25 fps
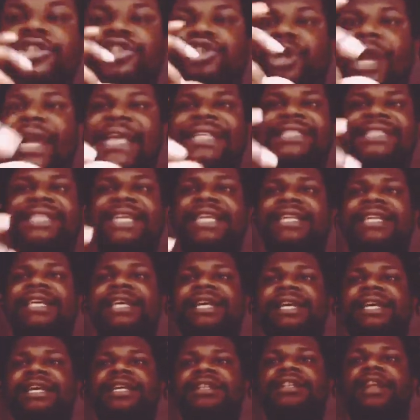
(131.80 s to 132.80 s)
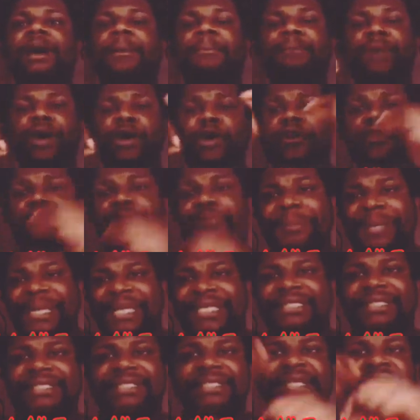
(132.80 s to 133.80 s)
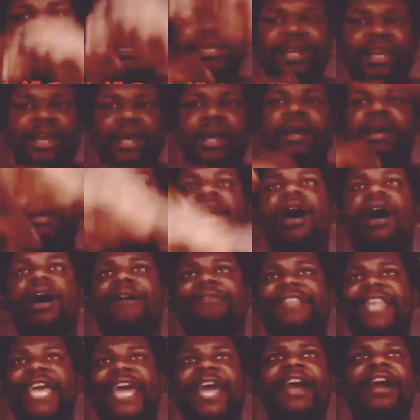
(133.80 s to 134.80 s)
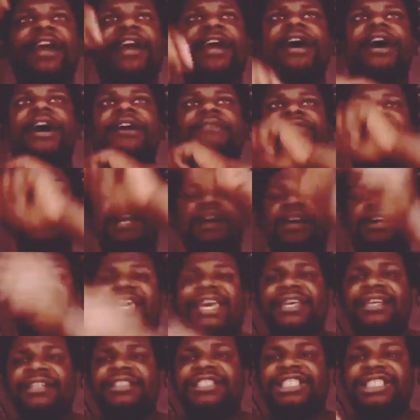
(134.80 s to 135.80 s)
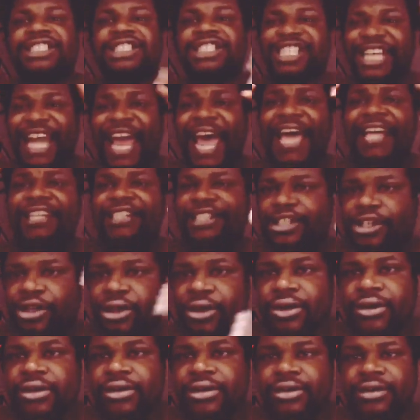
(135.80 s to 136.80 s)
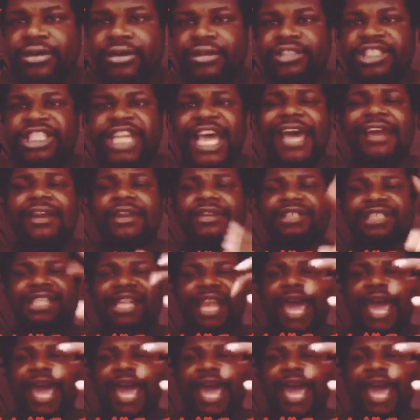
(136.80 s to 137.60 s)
are tracing the movements of their of their chattel. Chattel